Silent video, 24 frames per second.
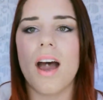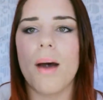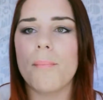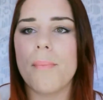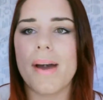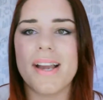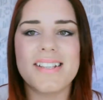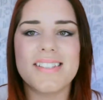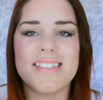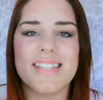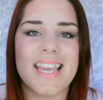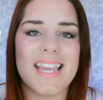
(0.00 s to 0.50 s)

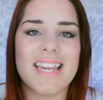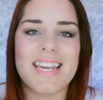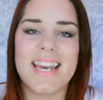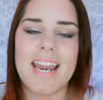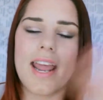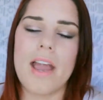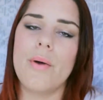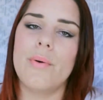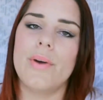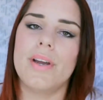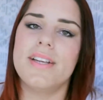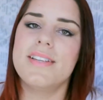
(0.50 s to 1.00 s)
My skin
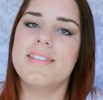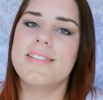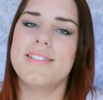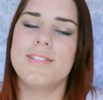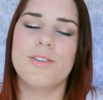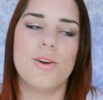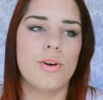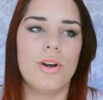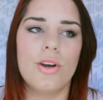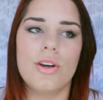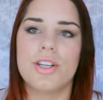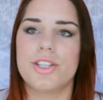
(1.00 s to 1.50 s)
now is
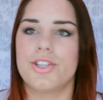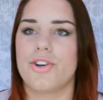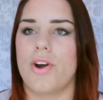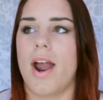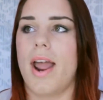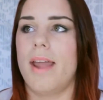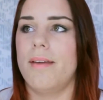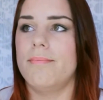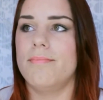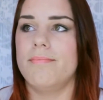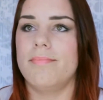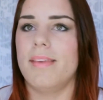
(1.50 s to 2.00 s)
no longer
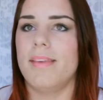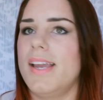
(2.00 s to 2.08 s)
dry